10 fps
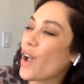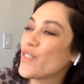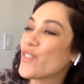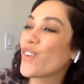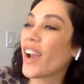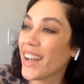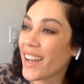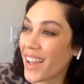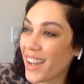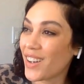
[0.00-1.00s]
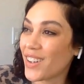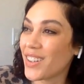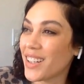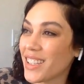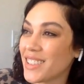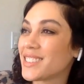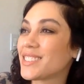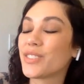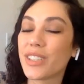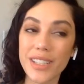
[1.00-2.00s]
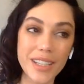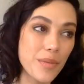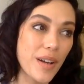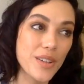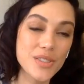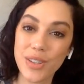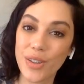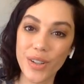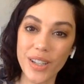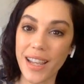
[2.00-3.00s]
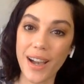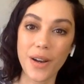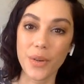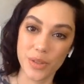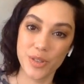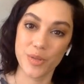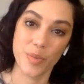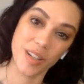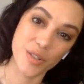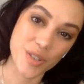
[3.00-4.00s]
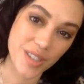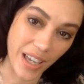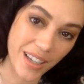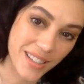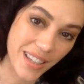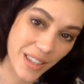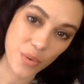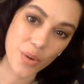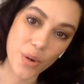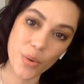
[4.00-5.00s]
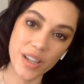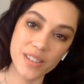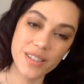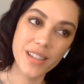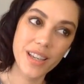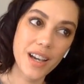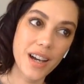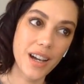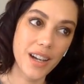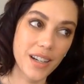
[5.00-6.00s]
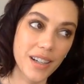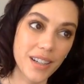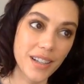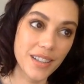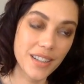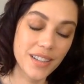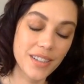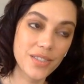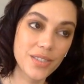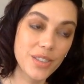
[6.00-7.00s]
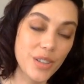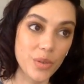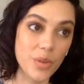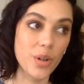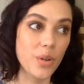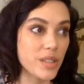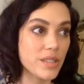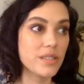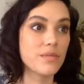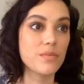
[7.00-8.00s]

I mean, right now it's really about slowing down, which has been interesting, because I think we're always, we're always